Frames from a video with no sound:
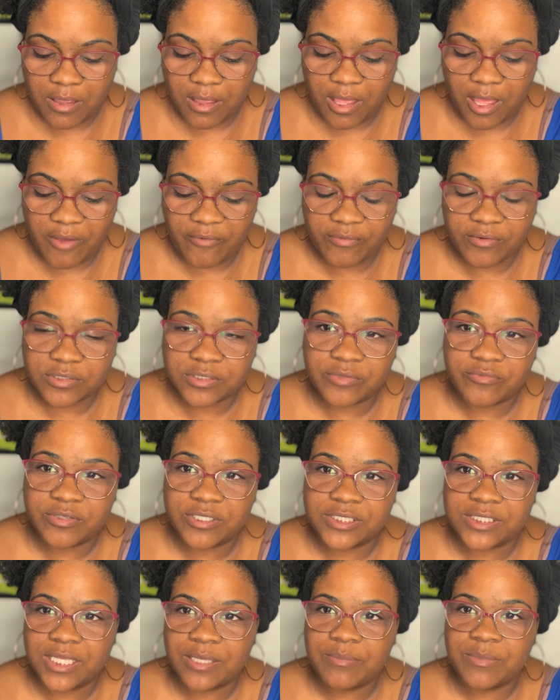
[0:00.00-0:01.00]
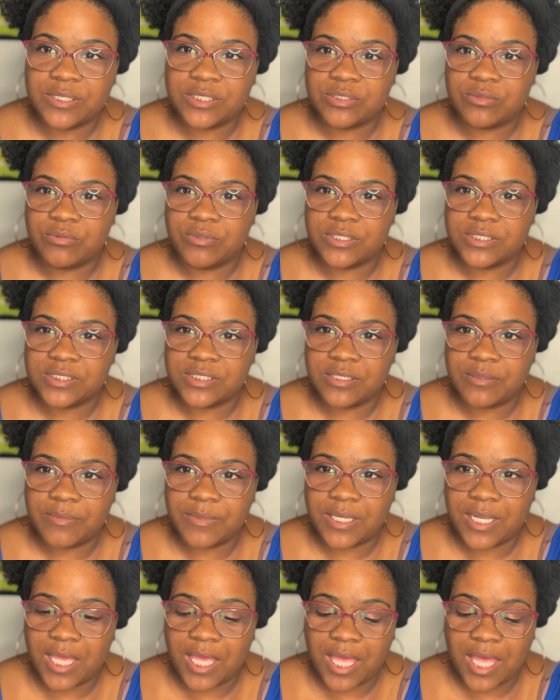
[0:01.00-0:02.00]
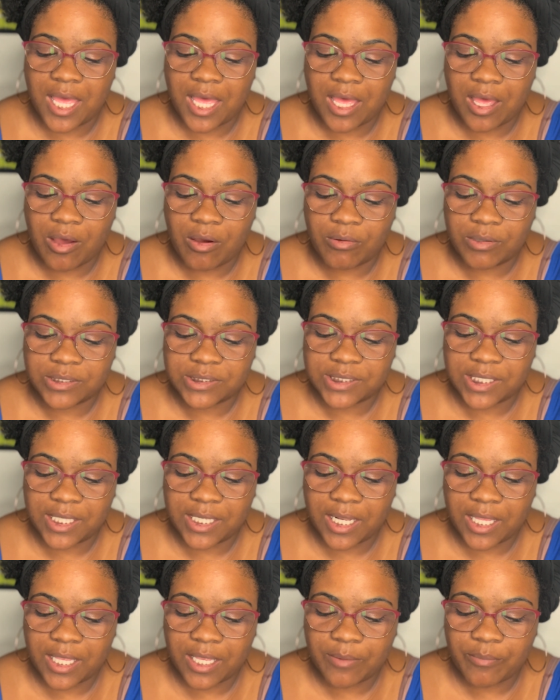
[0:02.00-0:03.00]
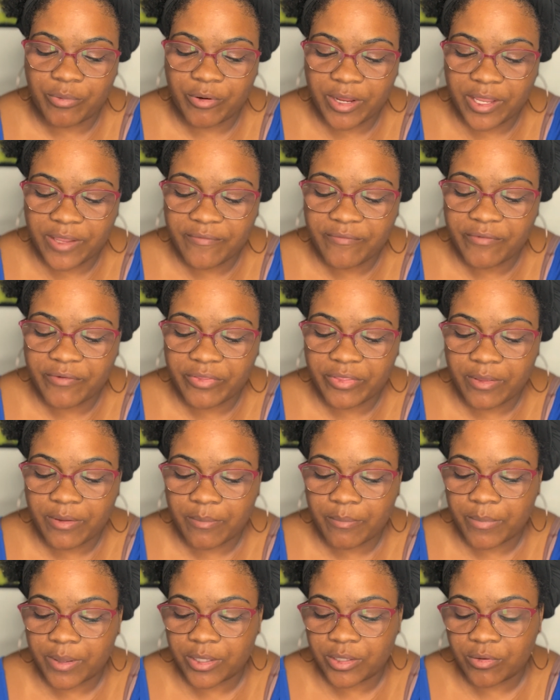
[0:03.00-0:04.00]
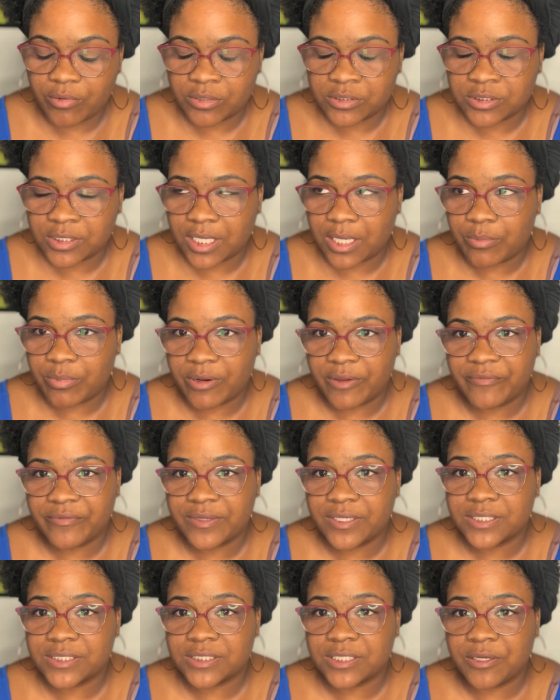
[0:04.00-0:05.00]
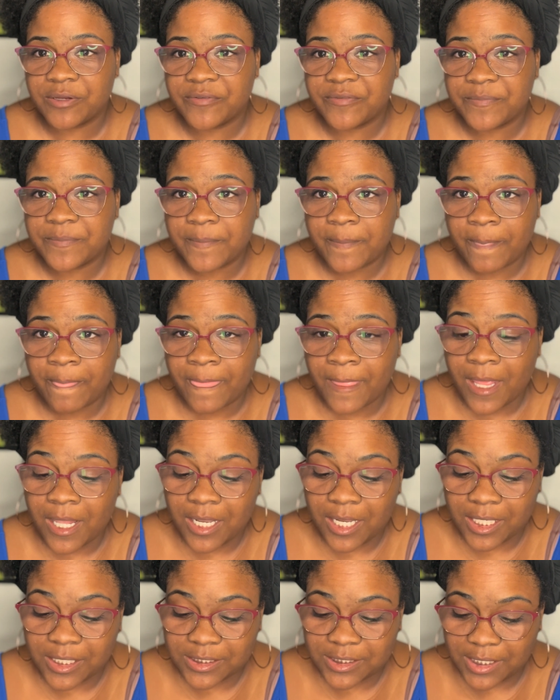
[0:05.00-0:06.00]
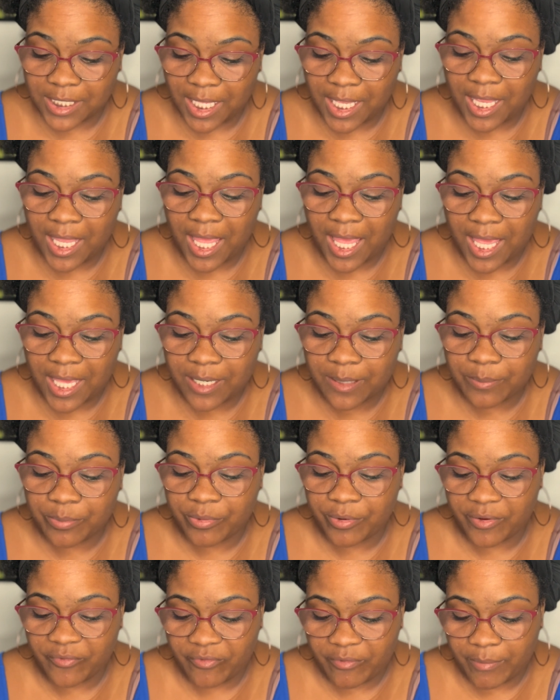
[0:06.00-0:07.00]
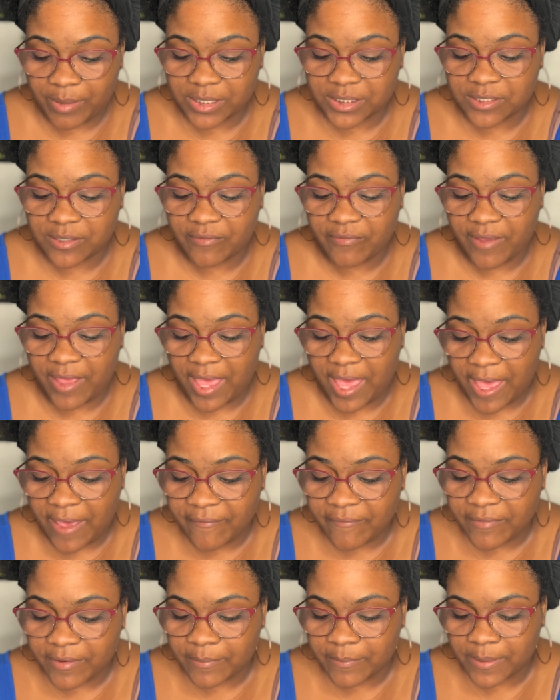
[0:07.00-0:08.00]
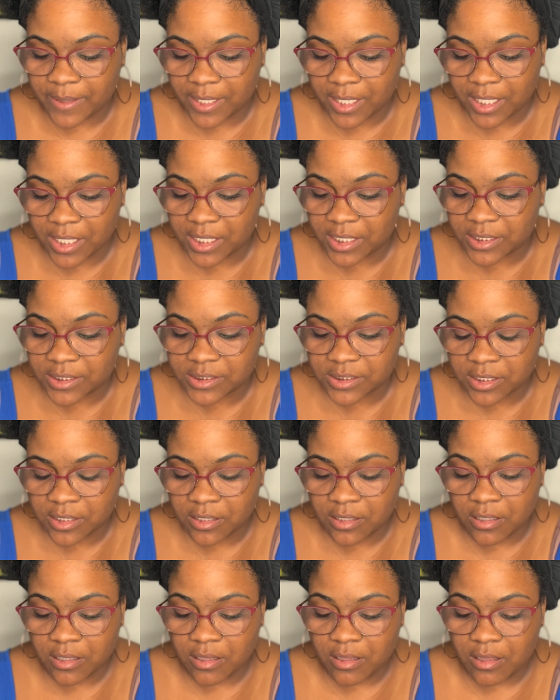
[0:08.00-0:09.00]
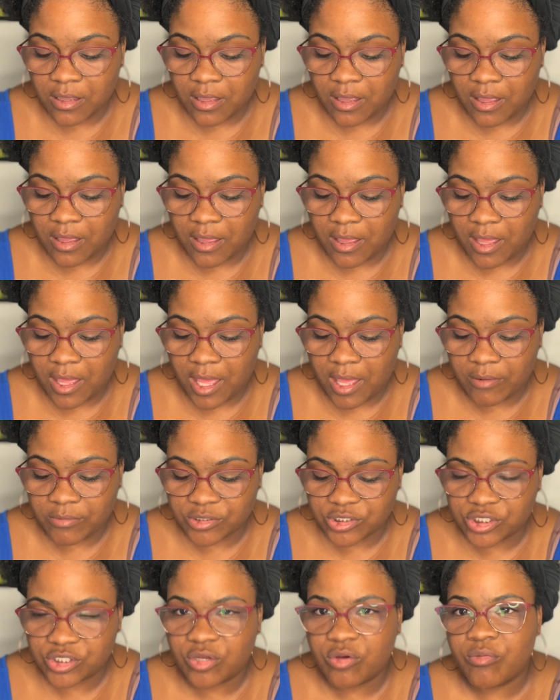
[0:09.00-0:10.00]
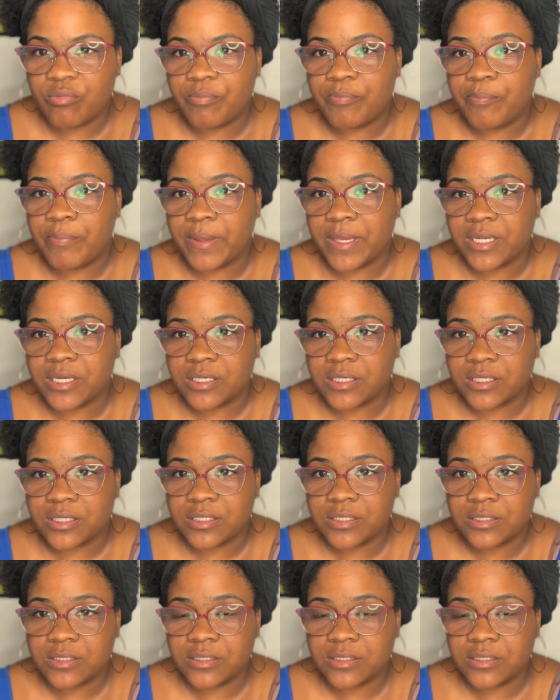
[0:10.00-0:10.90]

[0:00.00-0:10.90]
I feel some resentment towards them. And I always say like, pray for them, but you also gotta pray for yourself. Like today I had to pray for myself heavy because I was so bitter.